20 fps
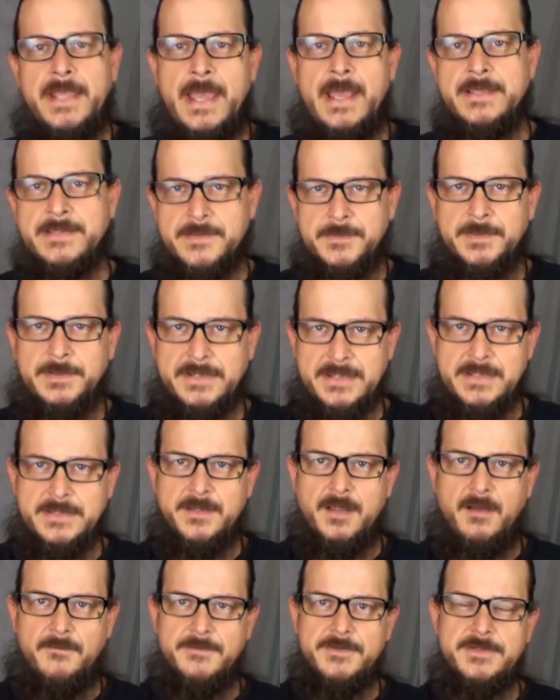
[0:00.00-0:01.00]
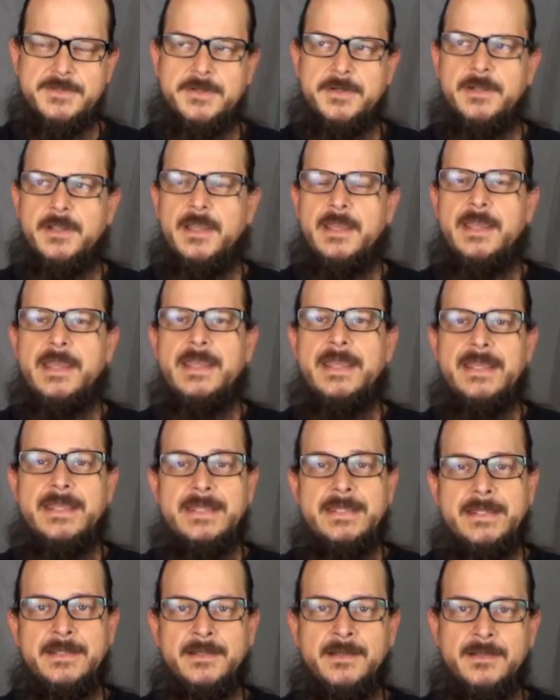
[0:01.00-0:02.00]
as a police officer
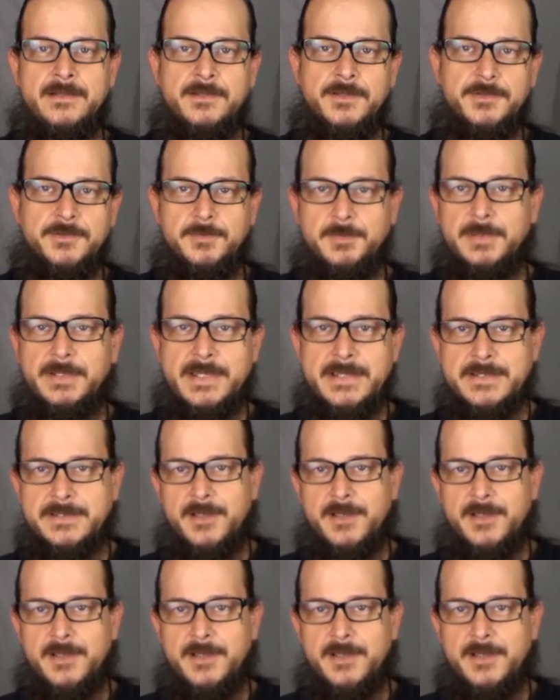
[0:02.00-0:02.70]
in a little place